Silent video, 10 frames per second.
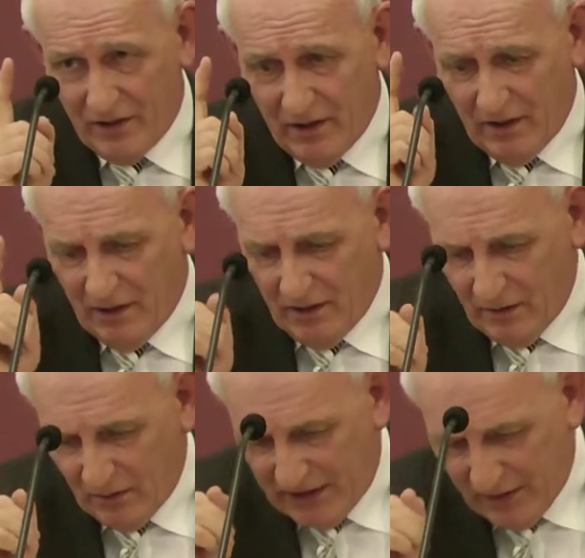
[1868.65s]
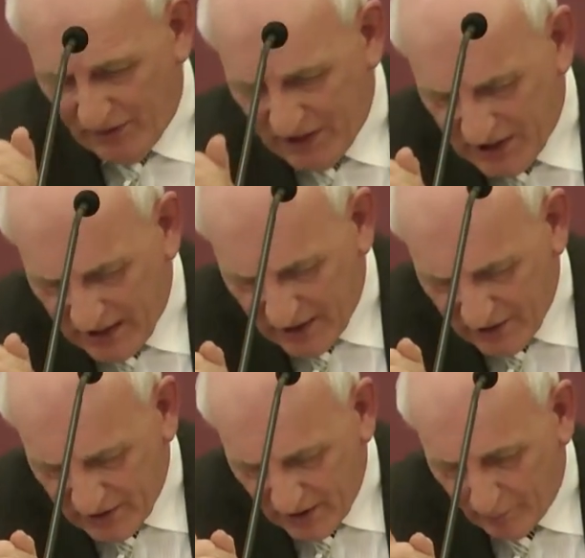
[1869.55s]
Do you hear what he
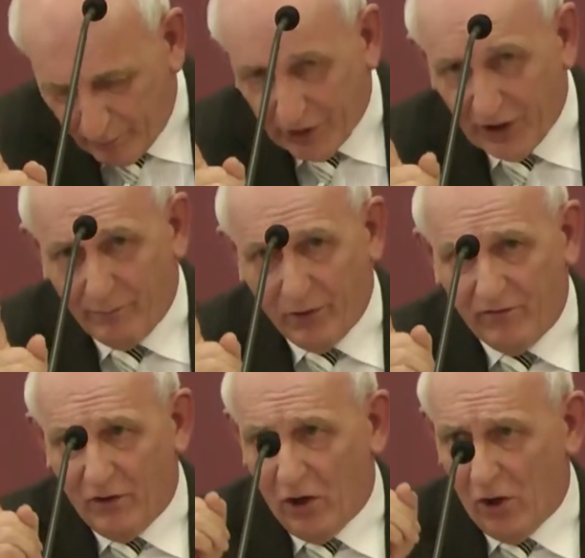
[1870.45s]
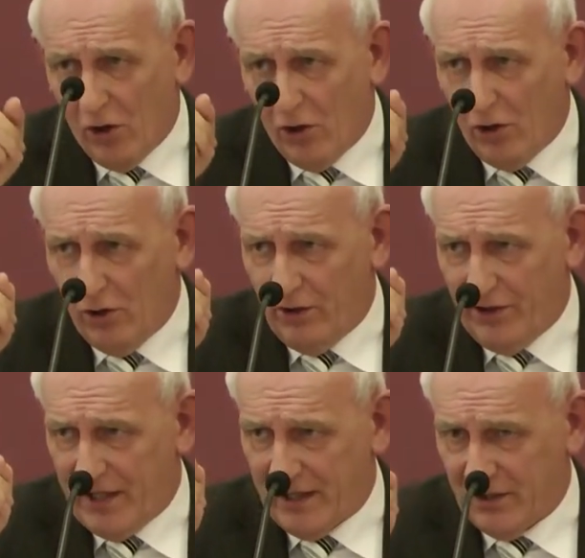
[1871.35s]
says? But above all
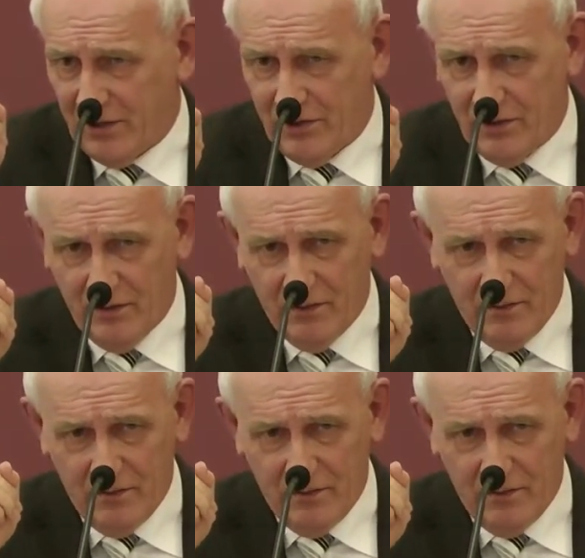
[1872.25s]
things.